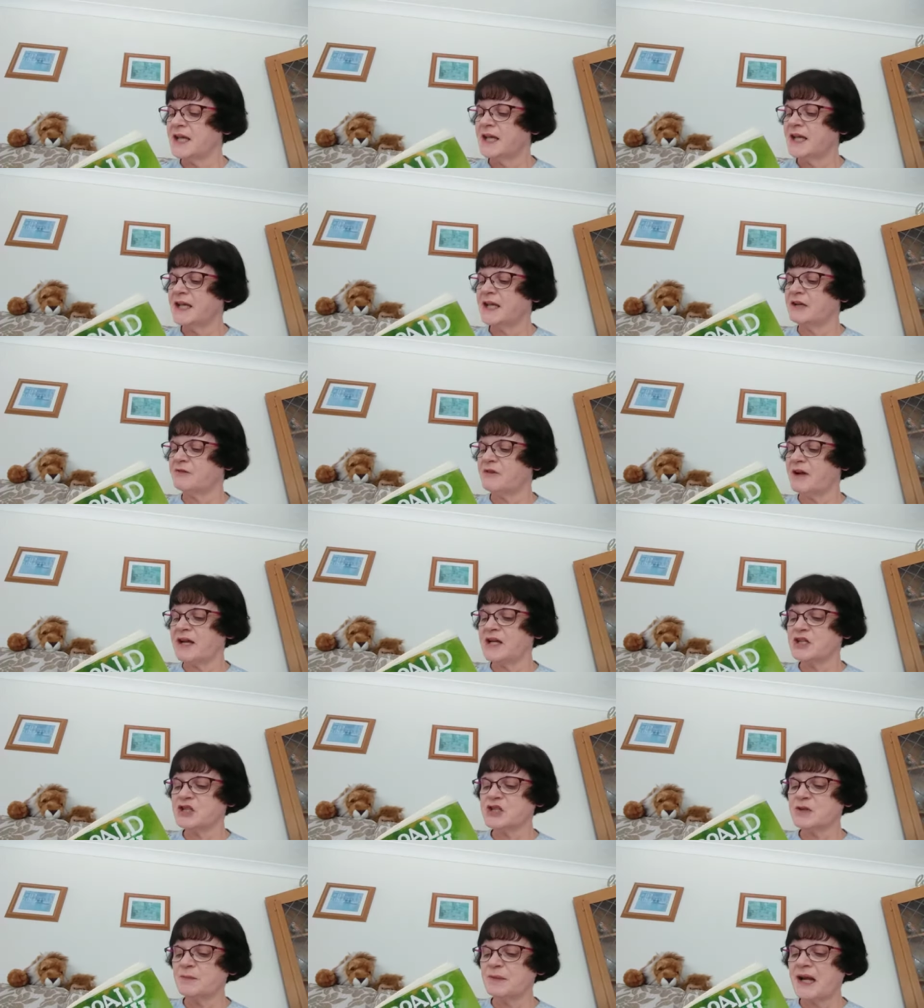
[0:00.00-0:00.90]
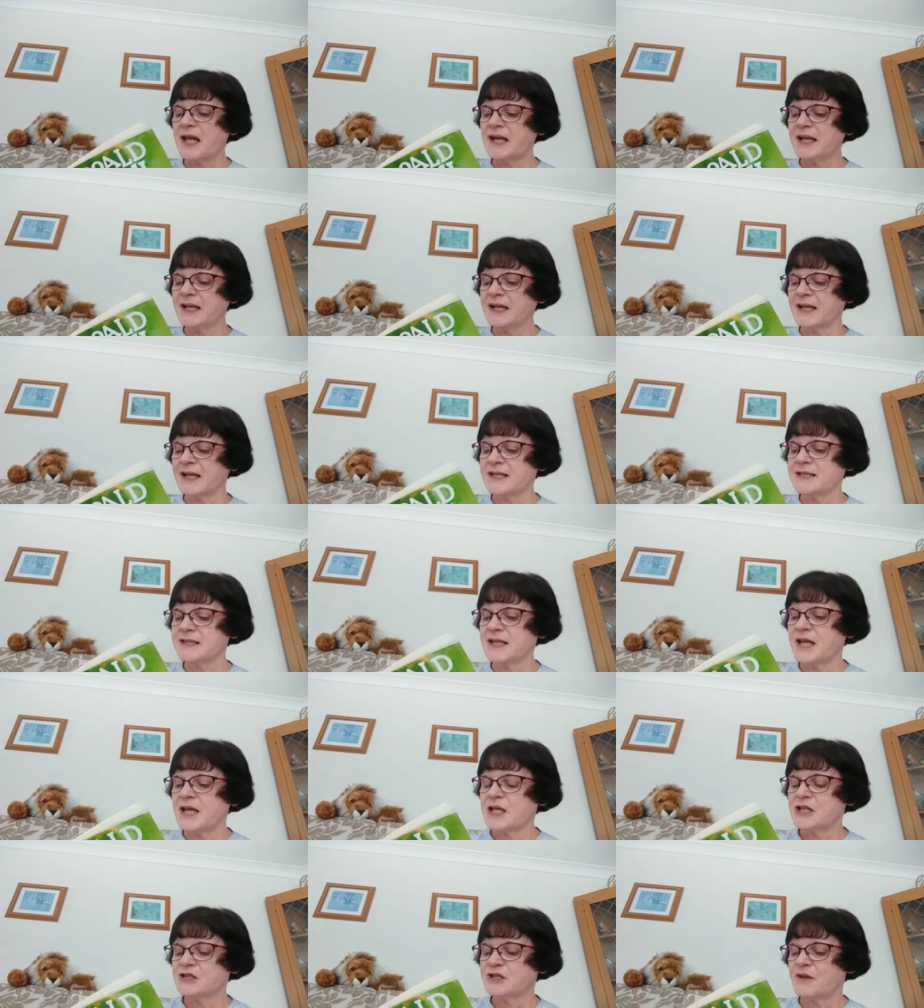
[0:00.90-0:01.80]
he arranged the blanket
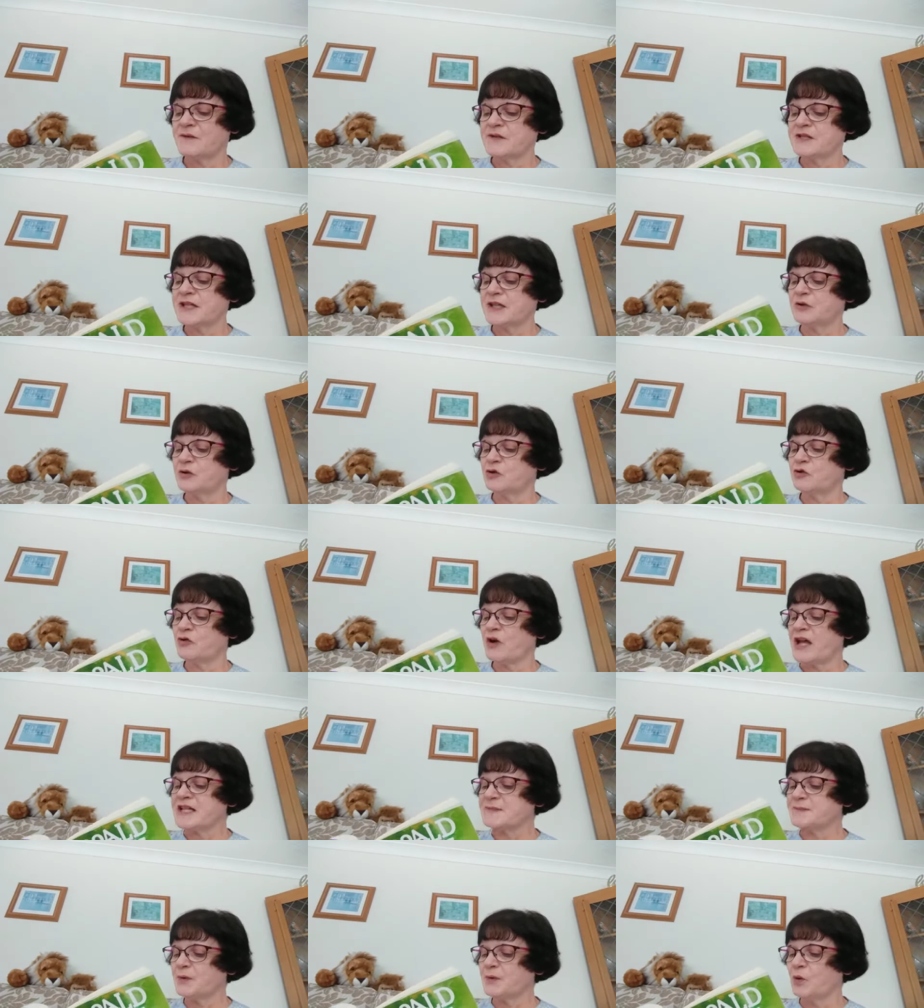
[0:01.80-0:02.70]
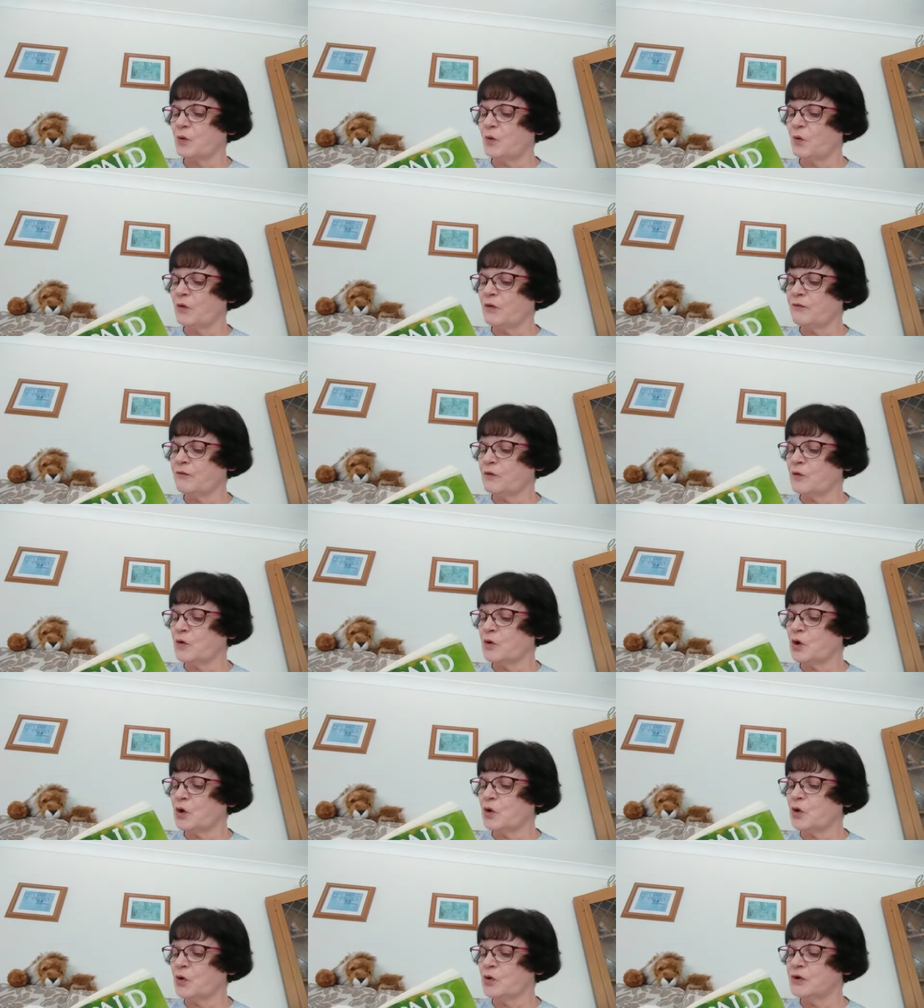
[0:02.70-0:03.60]
so that he could grasp all the four
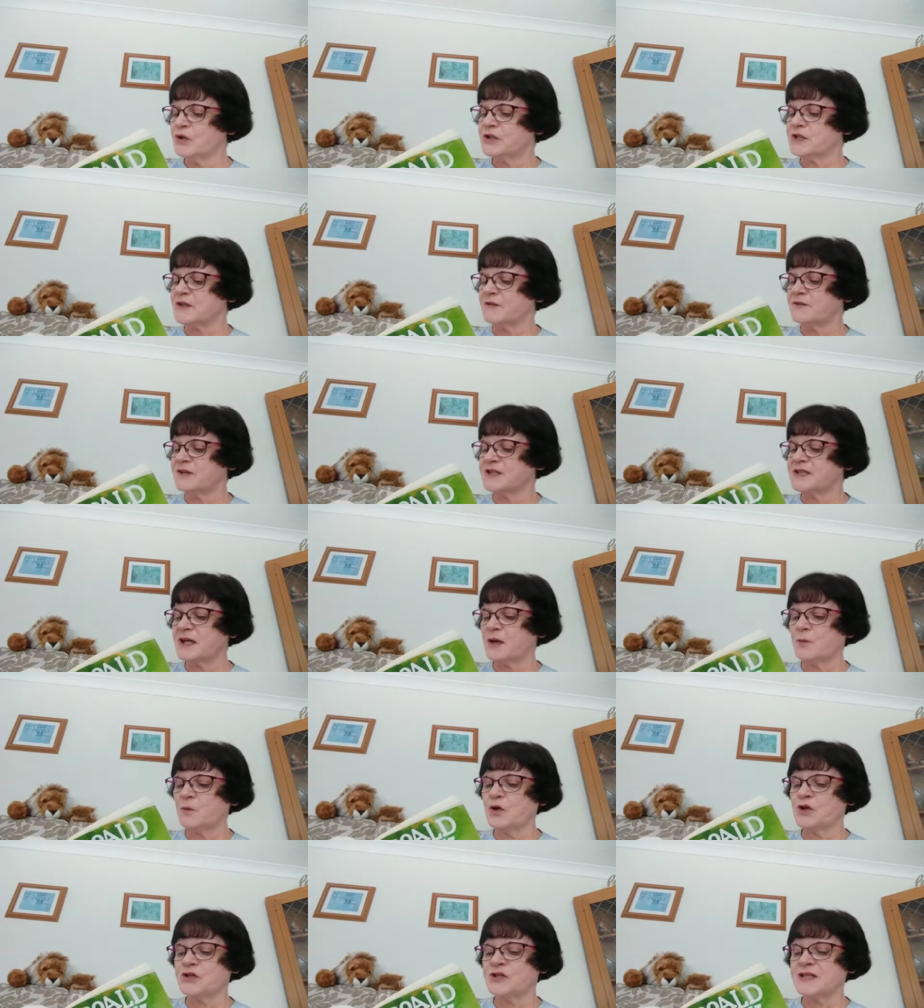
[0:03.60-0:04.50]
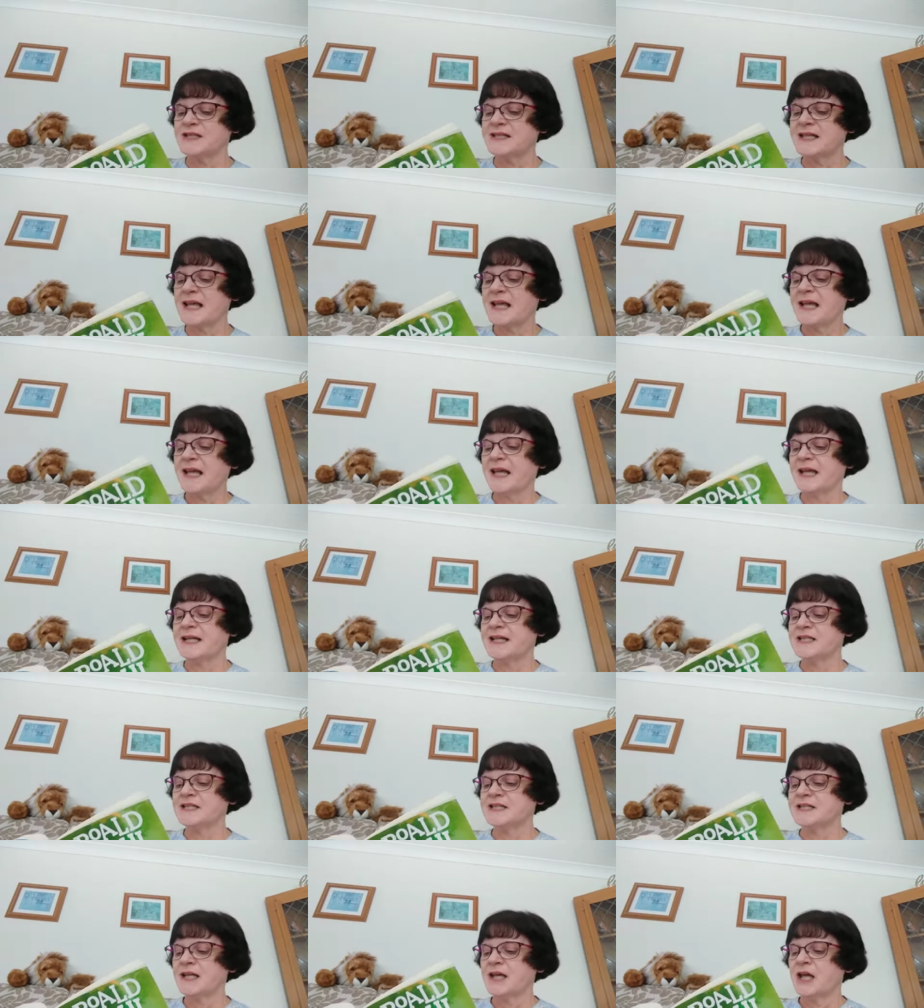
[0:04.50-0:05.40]
corners of it at once in
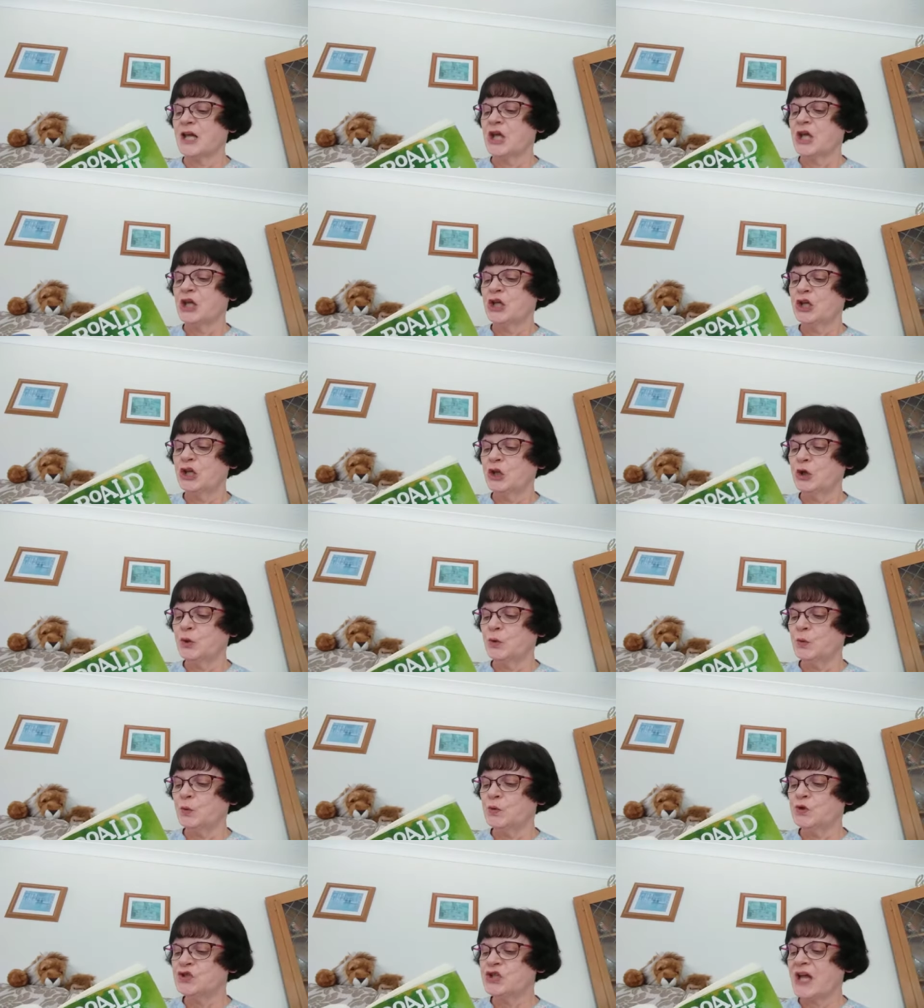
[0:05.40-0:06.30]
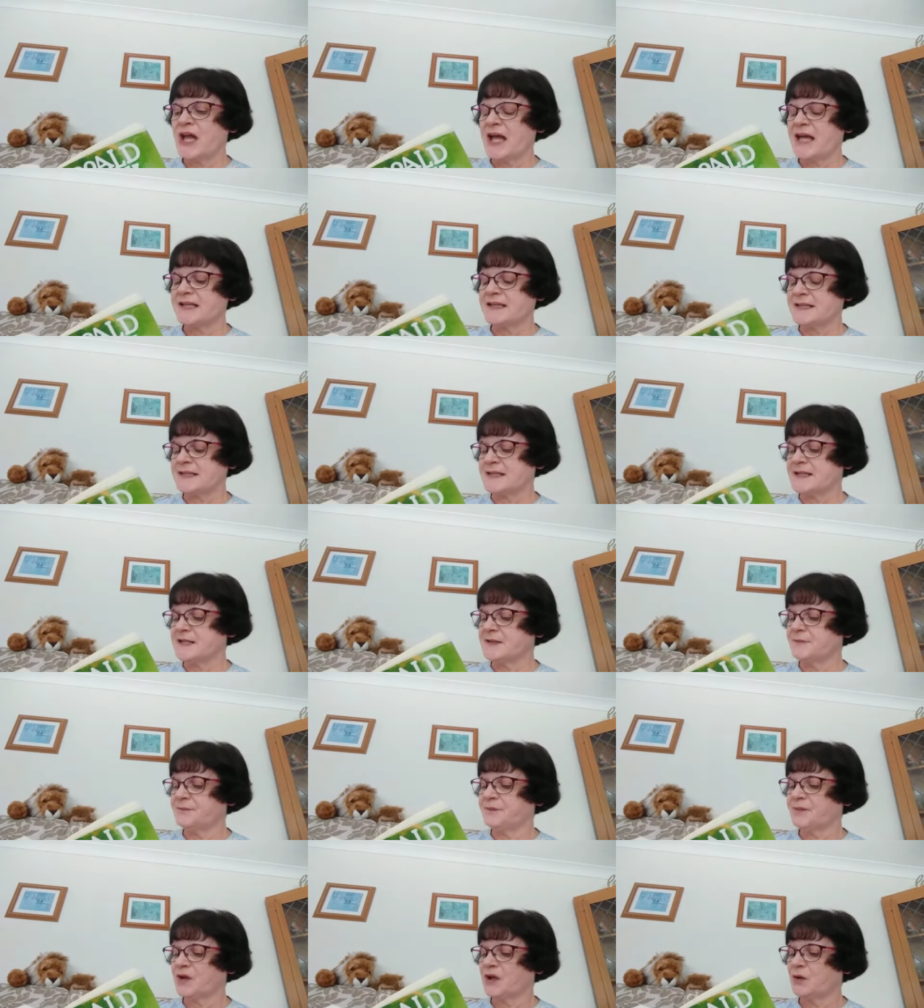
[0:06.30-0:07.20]
his huge
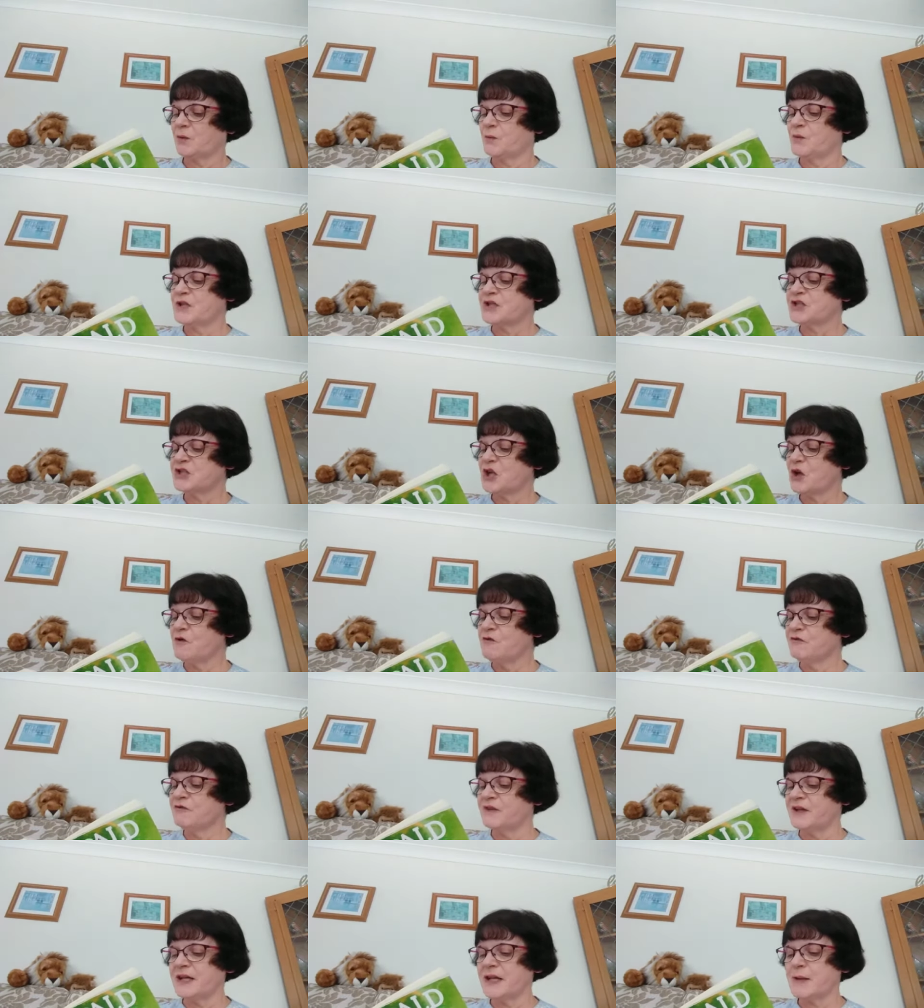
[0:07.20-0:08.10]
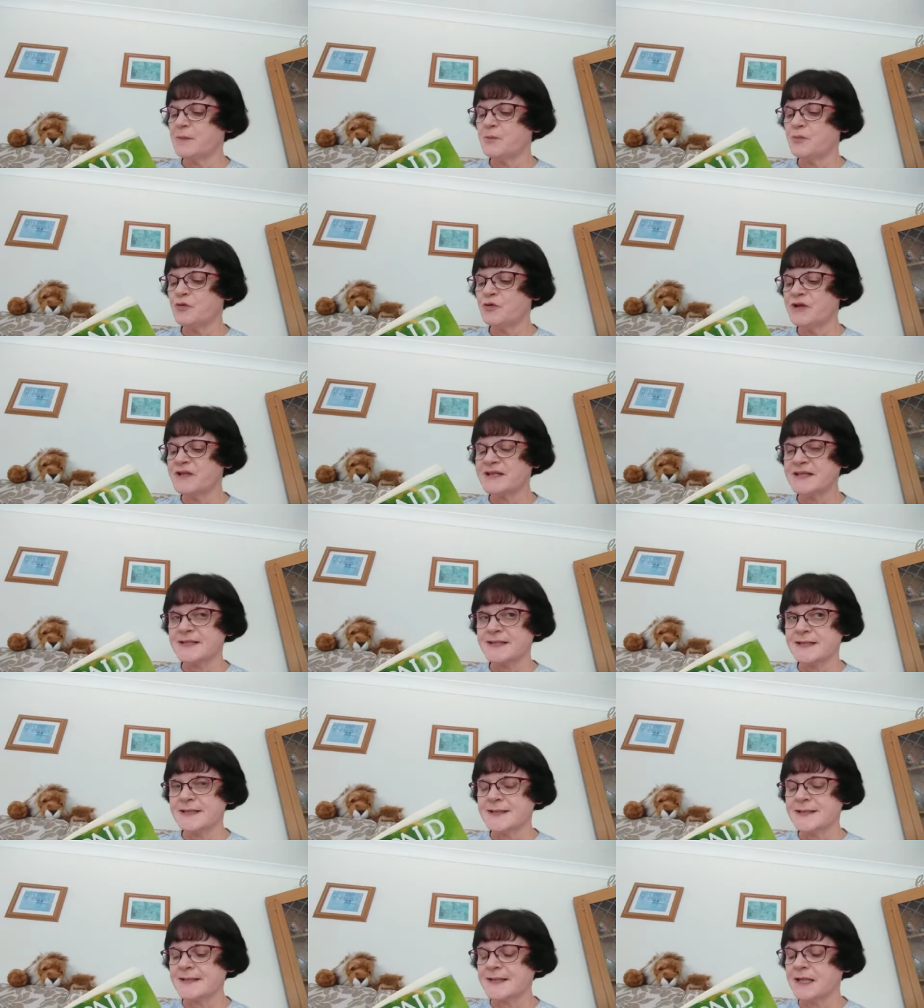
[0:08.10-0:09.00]
hands with Sophie imprisoned
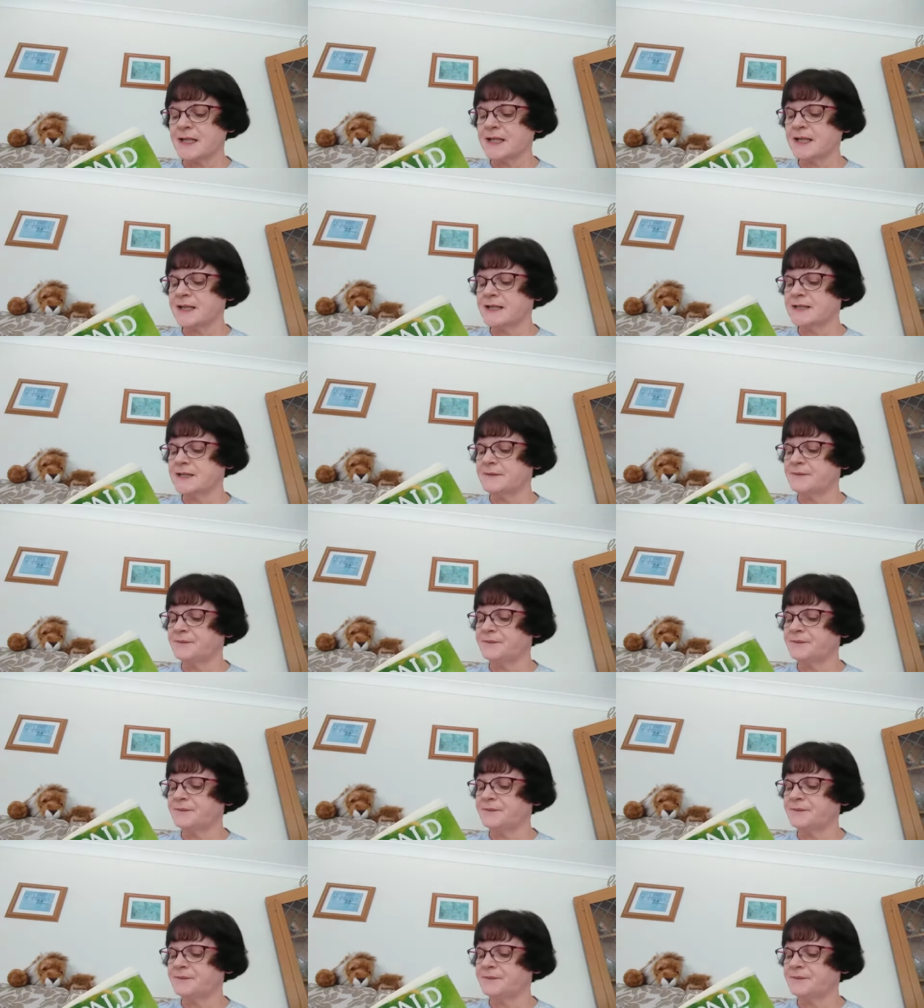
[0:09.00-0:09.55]
inside.